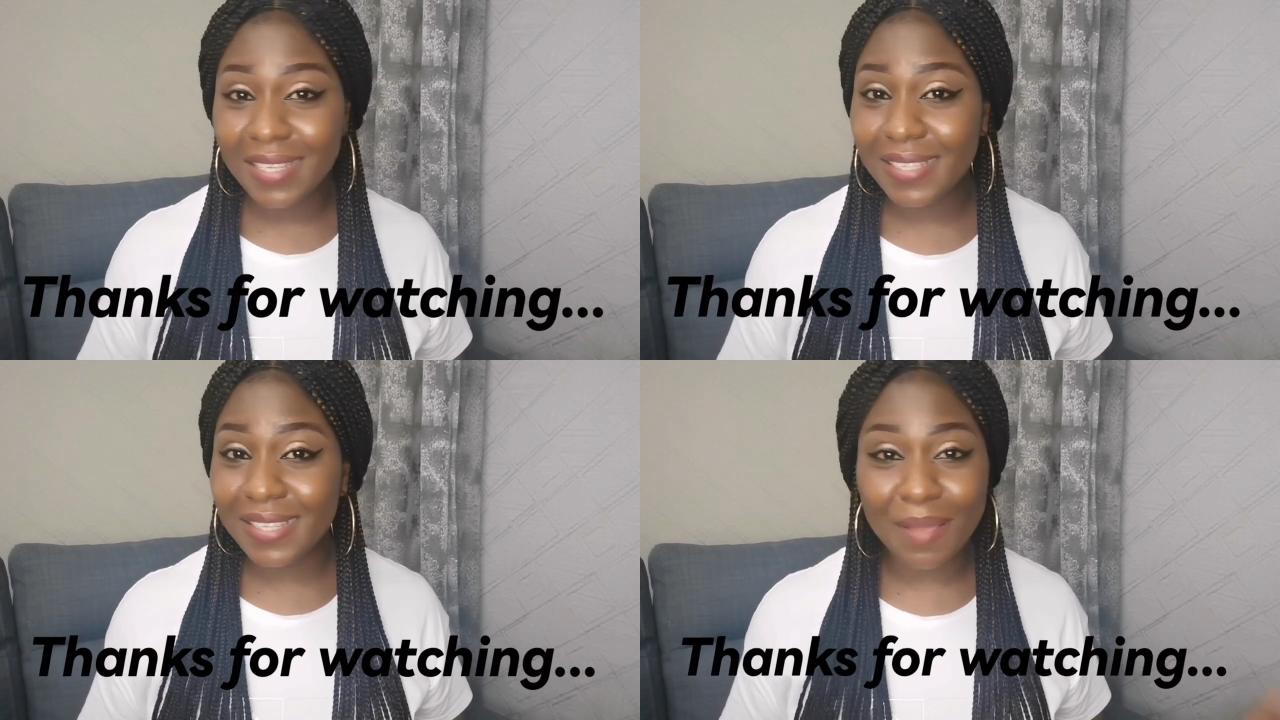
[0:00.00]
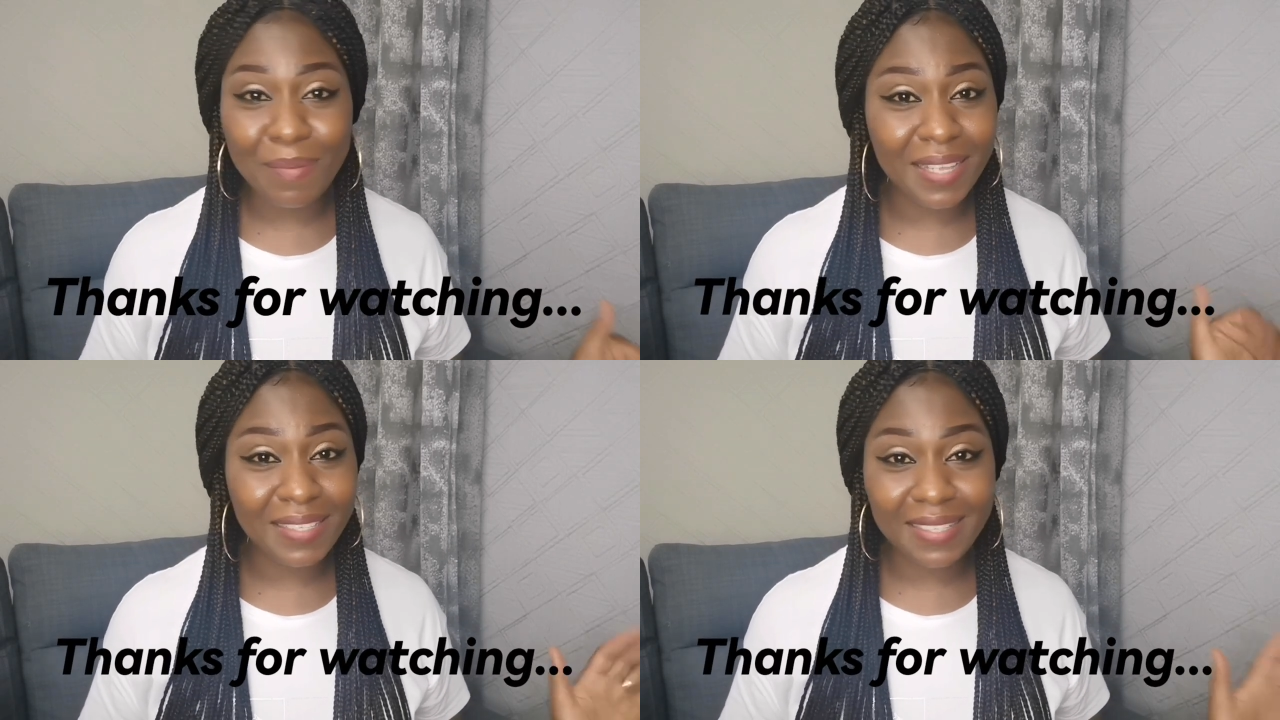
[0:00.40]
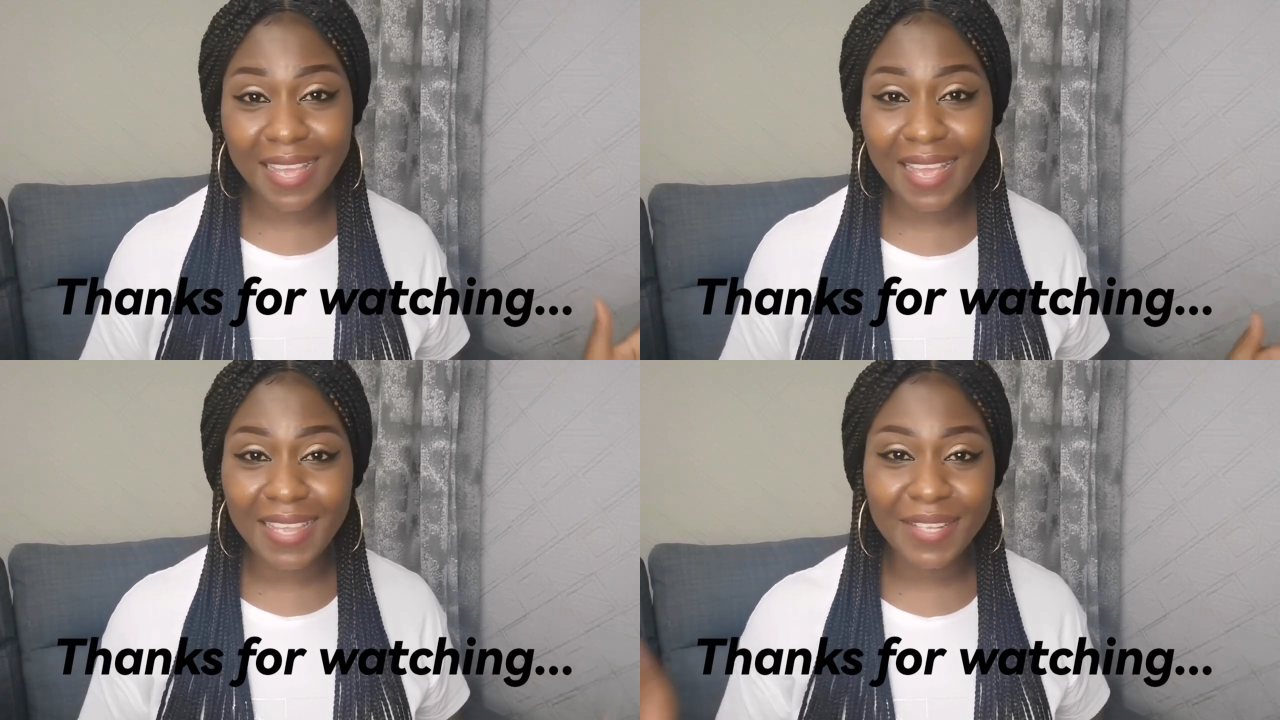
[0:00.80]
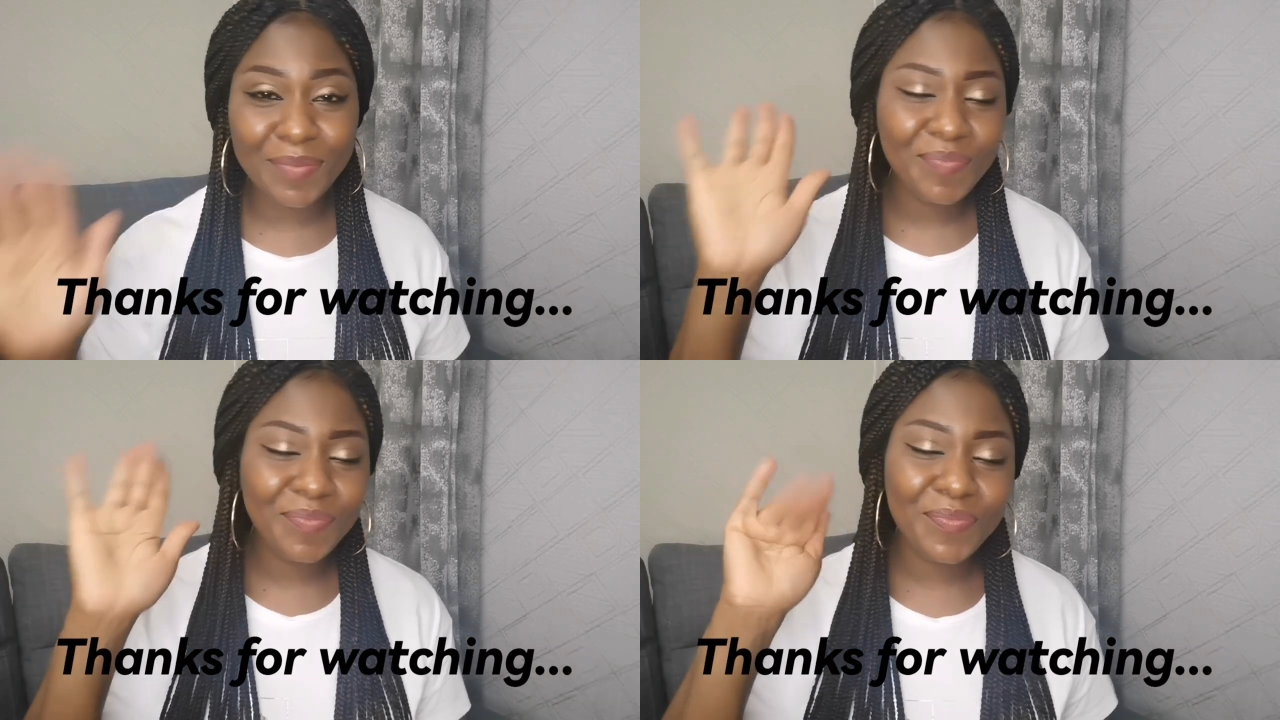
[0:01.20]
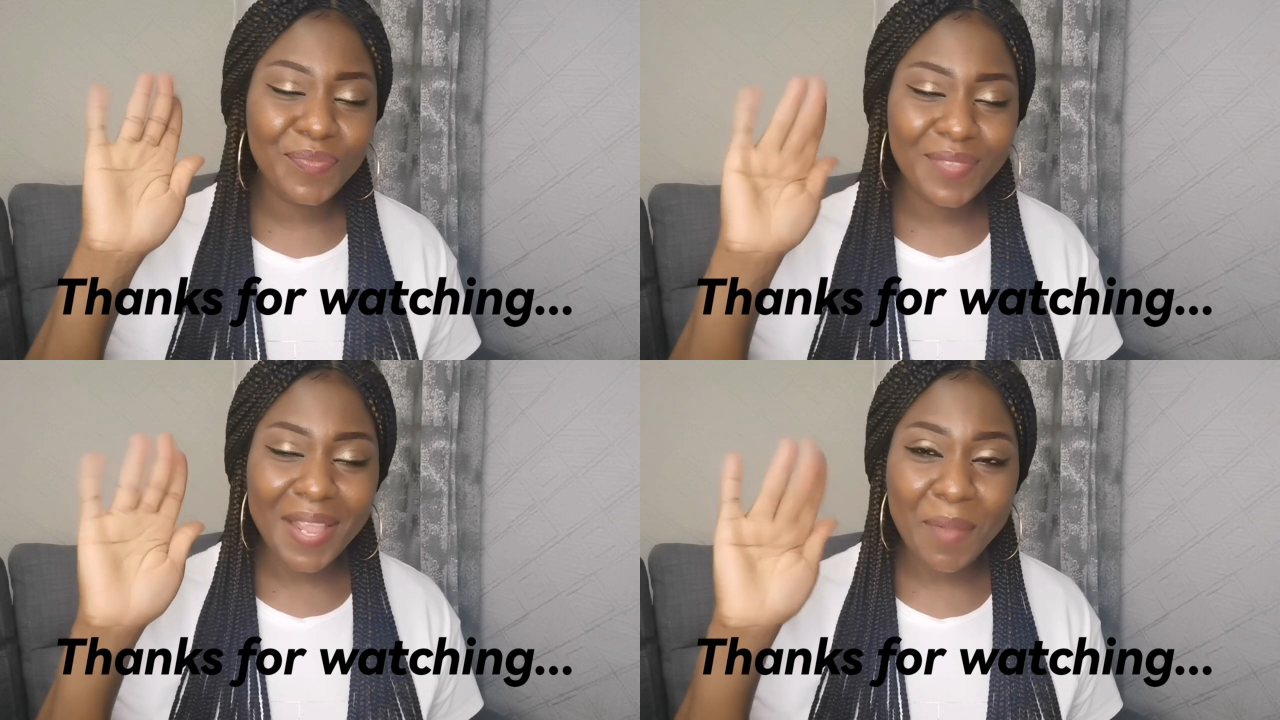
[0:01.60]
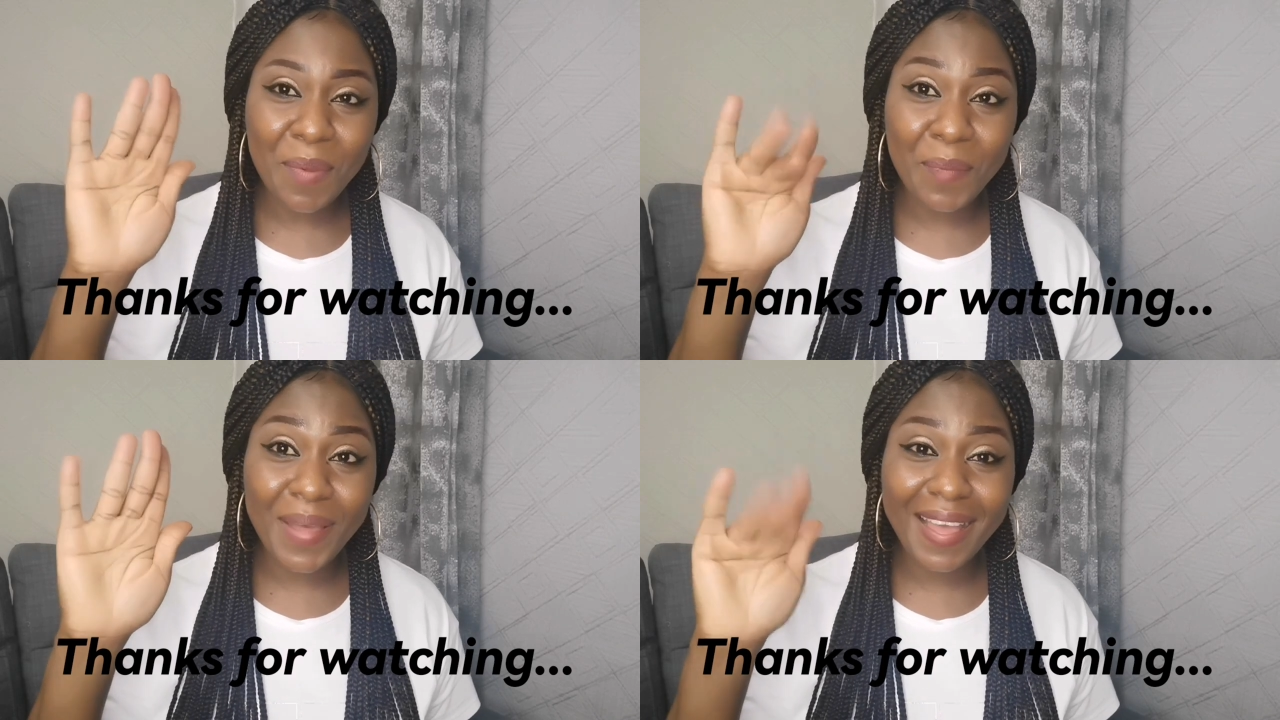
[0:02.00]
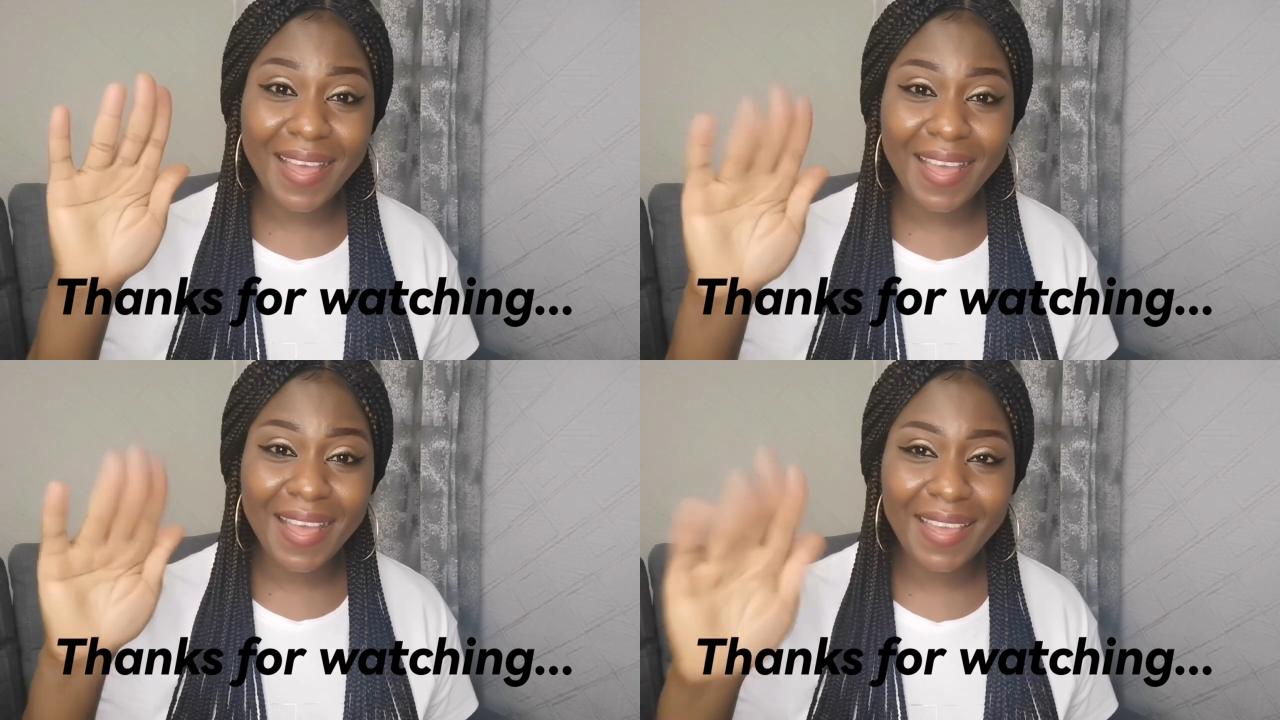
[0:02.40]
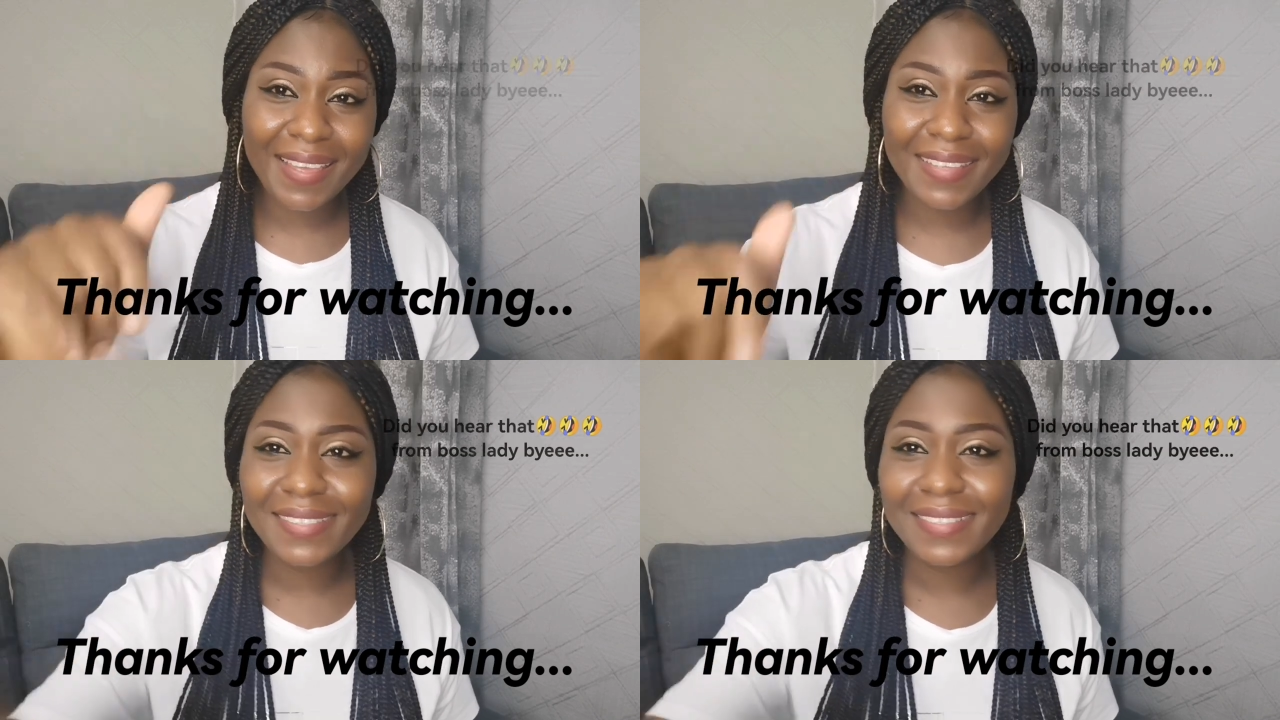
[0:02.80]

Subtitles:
Stay blessed. And bye.